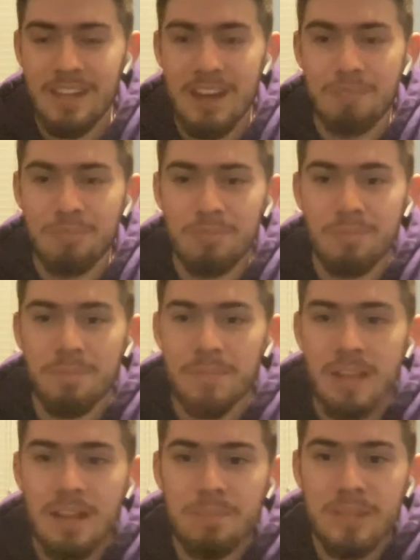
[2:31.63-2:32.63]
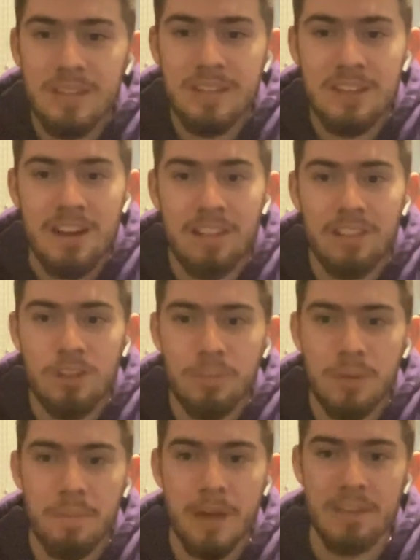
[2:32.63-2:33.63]
I'm gonna talk a
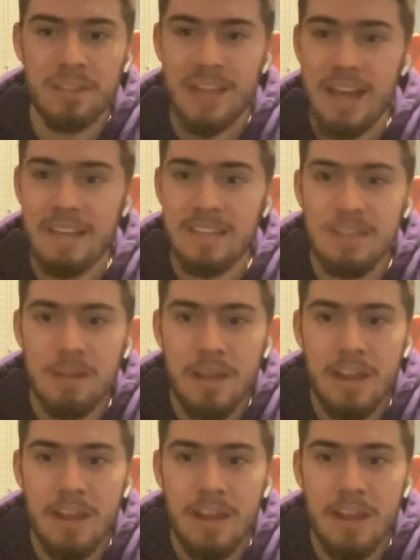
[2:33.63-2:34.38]
little bit about that.